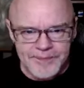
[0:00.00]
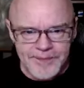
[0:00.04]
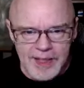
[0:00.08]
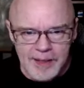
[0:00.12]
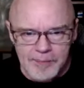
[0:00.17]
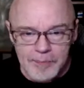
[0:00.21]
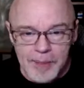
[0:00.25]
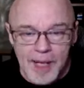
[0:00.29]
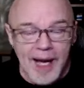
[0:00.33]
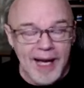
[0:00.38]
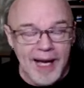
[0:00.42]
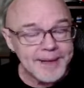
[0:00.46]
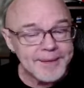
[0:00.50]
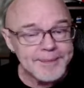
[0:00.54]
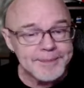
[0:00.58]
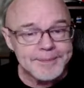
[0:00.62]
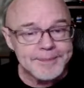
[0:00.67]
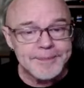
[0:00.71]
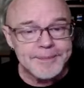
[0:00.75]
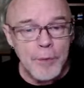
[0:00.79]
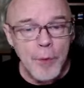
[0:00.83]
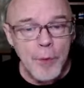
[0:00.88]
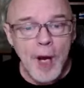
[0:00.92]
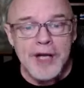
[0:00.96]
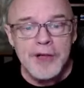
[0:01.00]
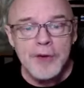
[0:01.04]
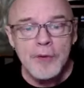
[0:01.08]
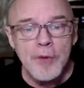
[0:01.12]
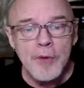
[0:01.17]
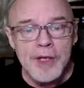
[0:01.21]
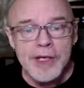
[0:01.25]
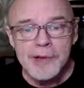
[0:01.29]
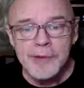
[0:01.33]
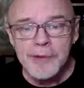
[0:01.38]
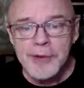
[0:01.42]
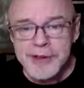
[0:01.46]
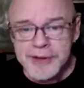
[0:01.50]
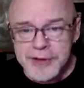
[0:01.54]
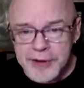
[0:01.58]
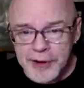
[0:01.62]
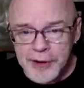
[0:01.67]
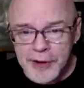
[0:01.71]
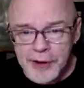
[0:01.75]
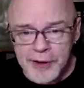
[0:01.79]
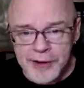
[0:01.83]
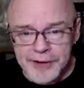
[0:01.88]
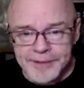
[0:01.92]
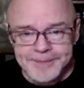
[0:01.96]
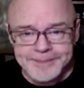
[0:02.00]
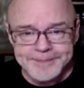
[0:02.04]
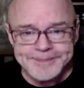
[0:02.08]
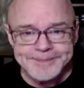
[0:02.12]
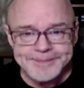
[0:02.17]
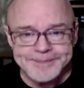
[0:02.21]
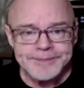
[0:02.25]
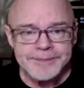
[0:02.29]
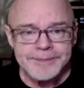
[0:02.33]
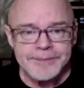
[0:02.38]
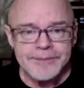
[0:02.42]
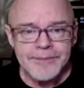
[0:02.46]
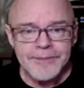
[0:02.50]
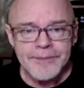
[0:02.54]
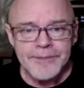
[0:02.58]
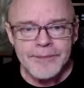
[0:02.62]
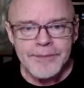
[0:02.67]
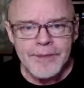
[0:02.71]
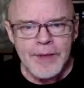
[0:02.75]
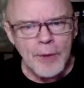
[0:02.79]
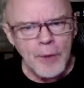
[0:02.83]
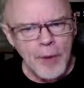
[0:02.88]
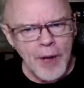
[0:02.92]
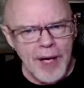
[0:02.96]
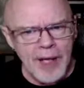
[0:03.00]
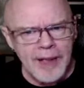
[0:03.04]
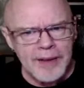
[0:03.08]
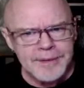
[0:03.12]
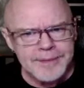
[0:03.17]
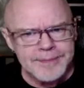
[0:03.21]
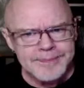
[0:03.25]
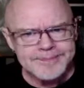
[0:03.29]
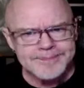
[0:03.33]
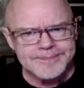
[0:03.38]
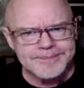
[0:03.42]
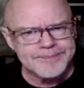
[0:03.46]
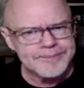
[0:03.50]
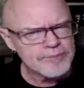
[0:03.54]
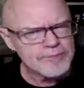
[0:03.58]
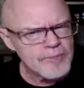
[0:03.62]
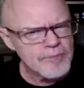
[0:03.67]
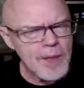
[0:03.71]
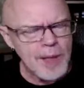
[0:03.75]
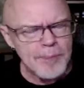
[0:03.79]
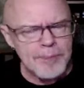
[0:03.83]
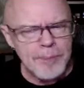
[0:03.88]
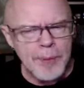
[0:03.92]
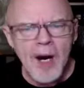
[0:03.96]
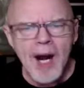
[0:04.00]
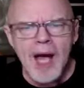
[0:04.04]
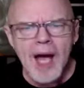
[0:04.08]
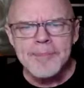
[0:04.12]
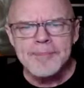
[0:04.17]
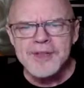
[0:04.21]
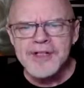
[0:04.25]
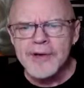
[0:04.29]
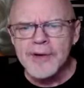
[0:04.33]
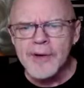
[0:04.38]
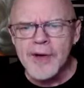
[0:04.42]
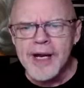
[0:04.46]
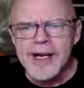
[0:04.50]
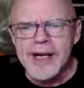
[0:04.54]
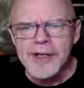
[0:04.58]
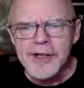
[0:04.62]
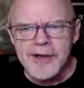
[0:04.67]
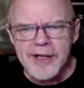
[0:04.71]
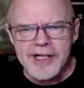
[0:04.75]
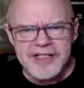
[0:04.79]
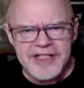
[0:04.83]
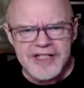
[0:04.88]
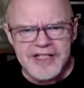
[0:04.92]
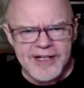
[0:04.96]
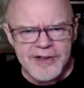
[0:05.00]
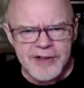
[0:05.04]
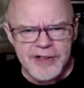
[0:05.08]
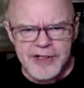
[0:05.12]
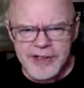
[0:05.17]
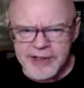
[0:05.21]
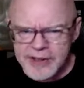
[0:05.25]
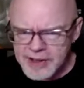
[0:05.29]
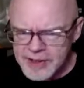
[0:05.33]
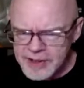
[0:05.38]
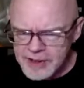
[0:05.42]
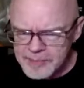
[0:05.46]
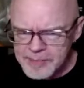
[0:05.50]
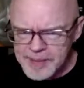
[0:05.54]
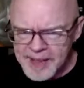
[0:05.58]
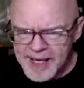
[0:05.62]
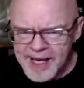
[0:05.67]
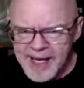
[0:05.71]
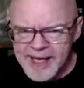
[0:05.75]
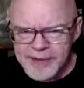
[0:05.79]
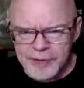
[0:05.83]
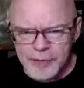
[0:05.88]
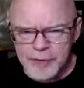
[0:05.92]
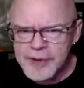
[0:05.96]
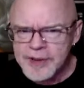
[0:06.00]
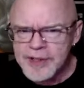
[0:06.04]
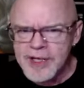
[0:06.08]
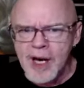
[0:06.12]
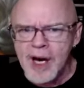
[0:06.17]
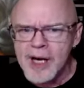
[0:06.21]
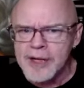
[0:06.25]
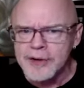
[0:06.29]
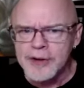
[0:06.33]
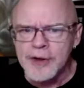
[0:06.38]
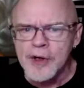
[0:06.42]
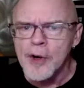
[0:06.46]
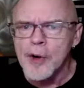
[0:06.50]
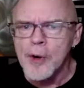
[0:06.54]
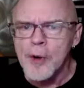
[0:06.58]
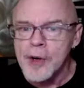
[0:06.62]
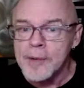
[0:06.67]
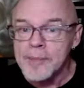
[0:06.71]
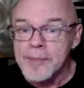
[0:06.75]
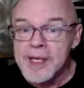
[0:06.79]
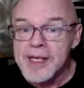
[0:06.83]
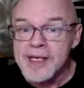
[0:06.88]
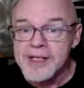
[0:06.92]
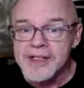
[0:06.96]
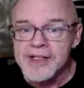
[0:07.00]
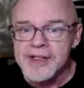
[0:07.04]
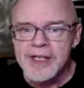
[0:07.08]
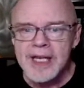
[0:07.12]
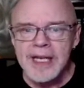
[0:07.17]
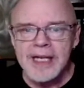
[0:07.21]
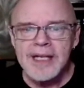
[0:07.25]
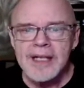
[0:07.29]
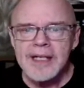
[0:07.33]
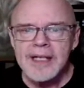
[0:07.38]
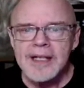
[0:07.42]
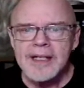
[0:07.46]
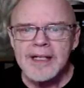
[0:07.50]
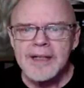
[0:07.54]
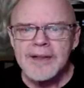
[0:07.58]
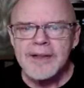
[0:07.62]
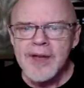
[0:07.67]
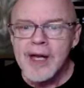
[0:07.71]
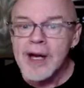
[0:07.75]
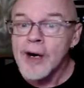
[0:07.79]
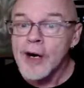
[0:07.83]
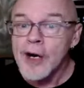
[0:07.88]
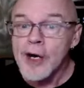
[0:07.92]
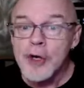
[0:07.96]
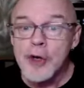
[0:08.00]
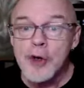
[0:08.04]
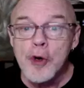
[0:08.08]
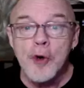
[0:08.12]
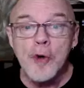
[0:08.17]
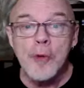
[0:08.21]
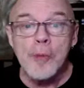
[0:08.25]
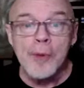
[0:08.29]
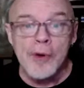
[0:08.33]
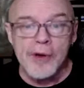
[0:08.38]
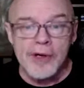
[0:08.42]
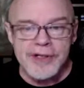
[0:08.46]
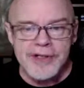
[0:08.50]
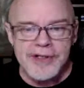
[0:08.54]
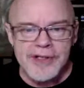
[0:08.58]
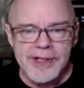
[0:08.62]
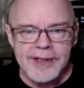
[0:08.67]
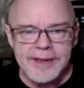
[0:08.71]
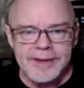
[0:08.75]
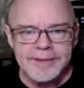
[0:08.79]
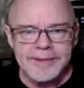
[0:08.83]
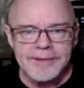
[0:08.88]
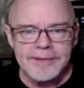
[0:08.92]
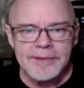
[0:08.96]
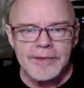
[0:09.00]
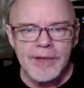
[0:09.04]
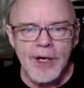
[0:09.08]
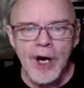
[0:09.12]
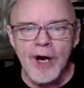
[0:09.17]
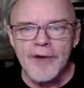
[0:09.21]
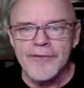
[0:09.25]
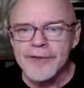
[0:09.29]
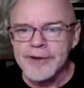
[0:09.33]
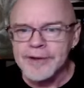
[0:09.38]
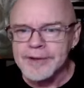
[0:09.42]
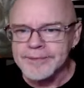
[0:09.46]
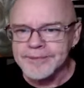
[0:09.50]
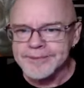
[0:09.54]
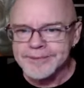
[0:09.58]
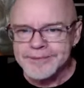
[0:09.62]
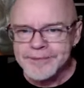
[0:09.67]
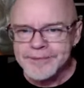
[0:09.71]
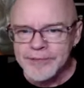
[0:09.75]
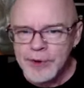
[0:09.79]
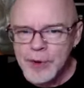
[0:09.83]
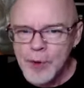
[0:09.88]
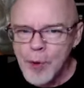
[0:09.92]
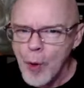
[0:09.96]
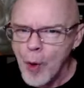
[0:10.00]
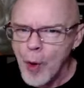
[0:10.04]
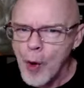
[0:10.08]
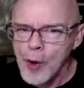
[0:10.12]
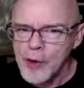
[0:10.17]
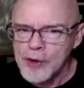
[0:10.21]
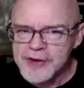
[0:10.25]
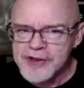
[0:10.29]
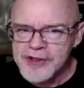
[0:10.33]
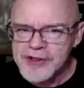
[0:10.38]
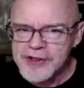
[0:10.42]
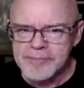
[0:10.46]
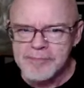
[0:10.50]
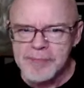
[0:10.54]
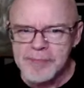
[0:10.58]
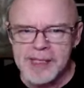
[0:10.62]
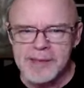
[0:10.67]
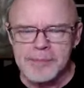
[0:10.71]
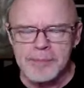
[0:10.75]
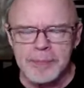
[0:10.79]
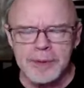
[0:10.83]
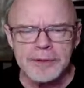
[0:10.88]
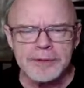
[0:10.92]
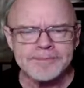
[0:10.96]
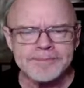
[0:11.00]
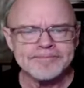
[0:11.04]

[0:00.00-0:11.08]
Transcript: But when we return, well, perhaps greater attention to Nabban would not go amiss. They are a numerous and often quarrelsome people.